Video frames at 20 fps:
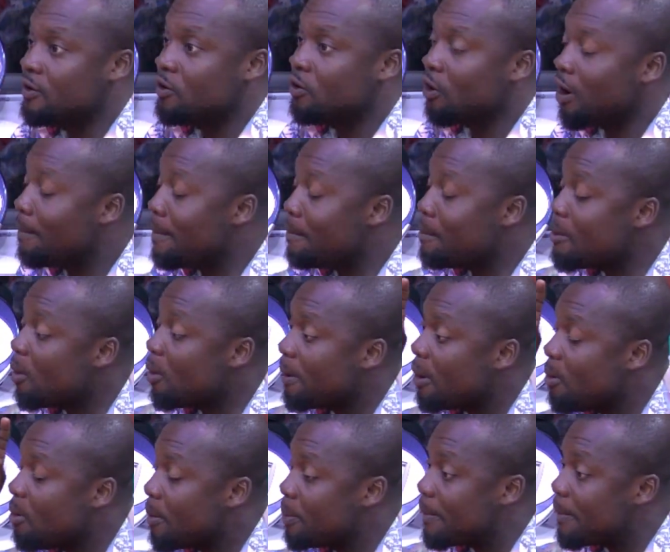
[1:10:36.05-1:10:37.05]
o
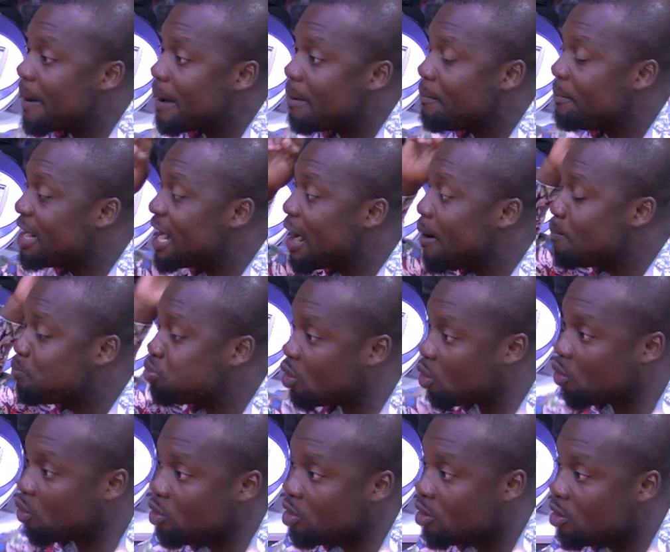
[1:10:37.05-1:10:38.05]
papa ba me na
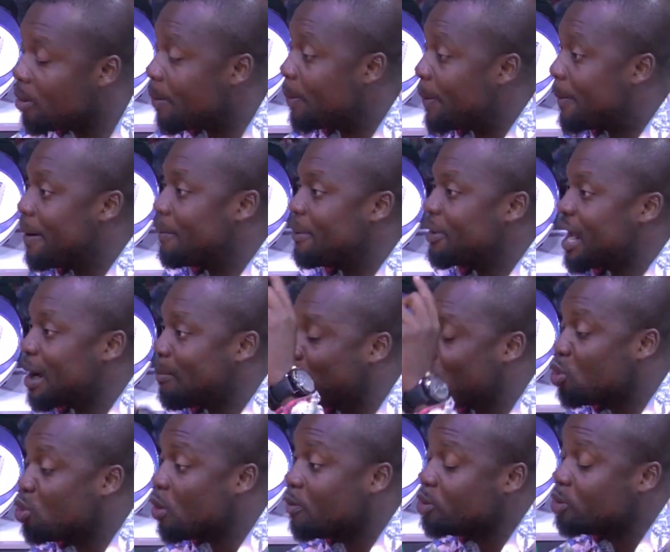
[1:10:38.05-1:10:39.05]
bo o papa me na
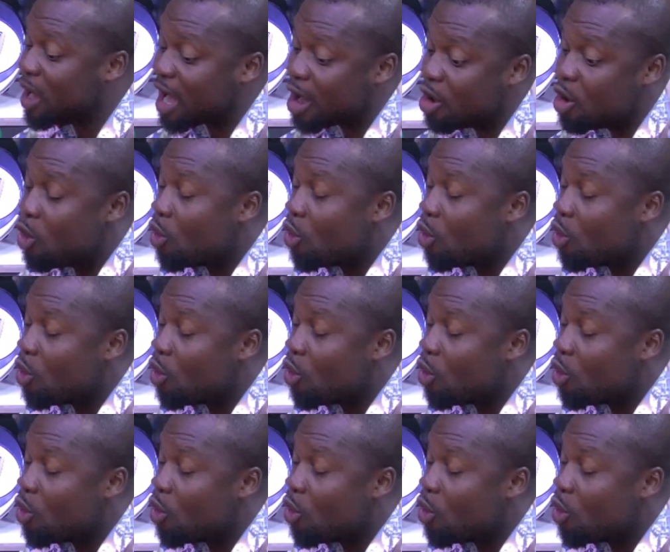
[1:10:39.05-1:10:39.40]
bo bu he